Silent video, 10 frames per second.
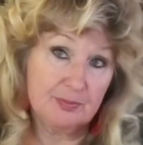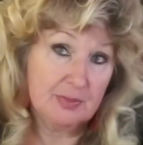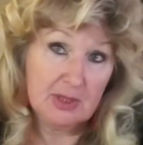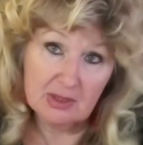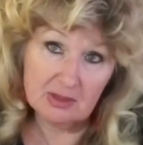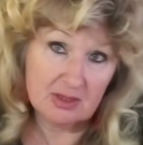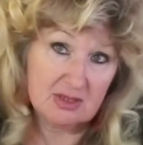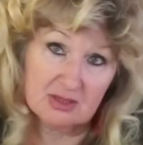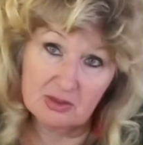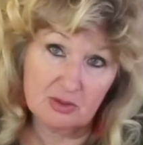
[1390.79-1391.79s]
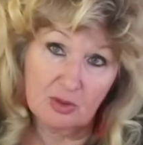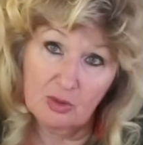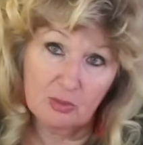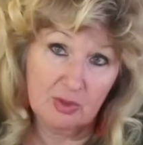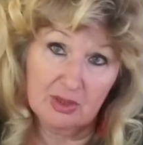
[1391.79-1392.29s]
Be in a
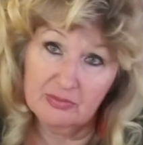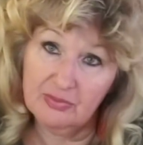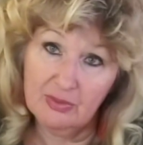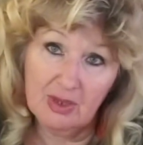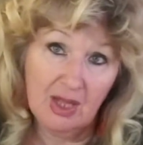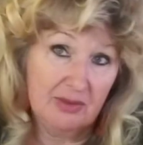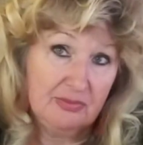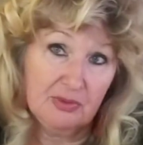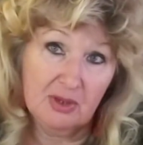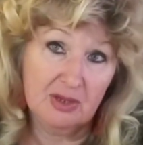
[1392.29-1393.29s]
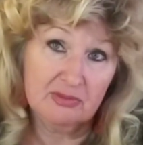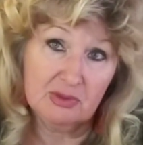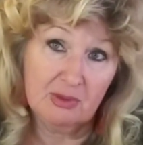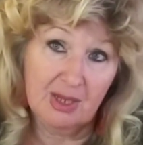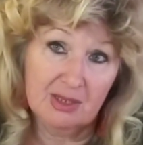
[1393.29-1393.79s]
circle with love for
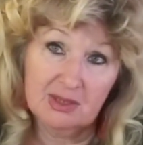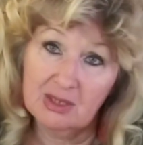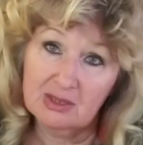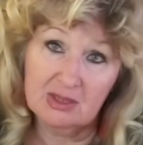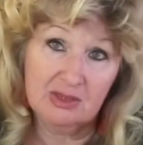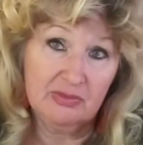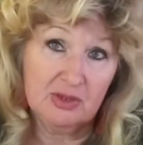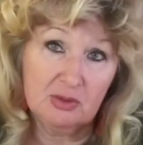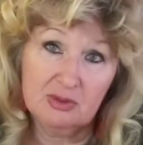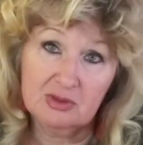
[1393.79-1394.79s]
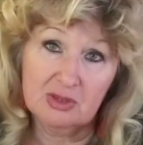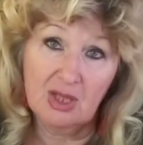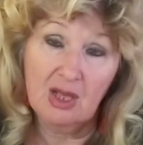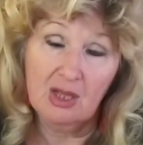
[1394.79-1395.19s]
everyone, and give a good